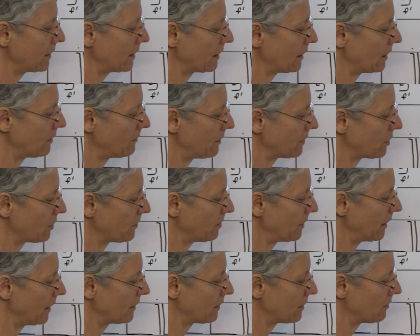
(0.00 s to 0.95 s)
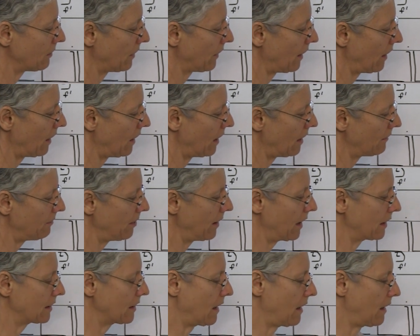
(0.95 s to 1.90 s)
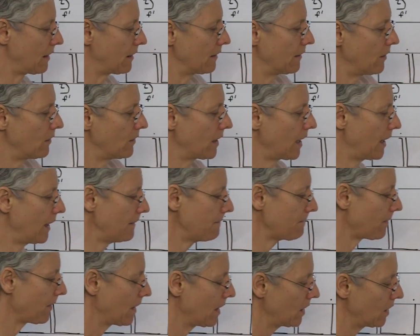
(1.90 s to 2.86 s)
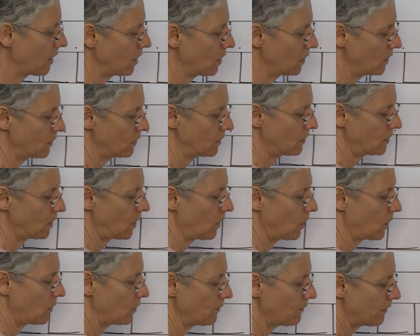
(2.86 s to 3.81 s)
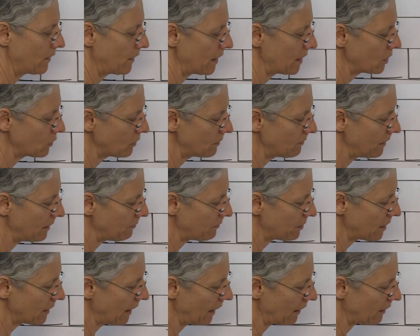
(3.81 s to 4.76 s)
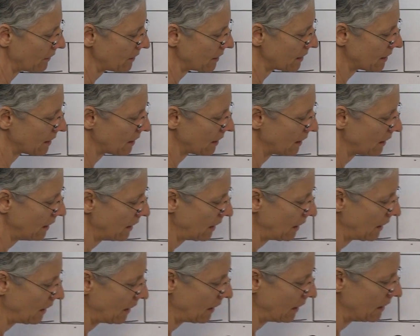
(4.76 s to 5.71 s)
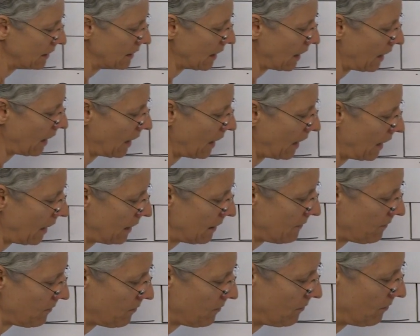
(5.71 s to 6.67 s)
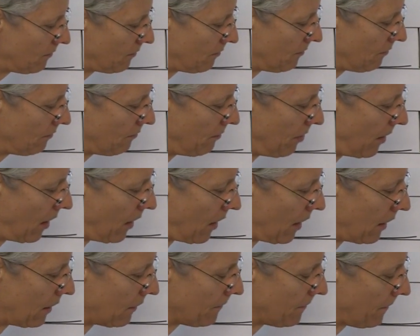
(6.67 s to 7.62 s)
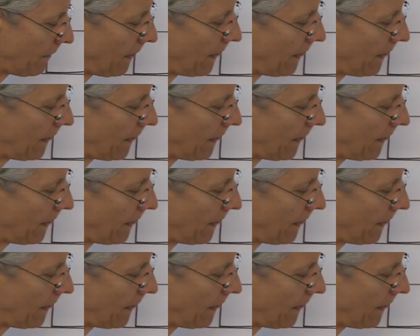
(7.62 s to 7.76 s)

the syllables are pronounced with the ah patach, okay? So this would be pronounced da bar,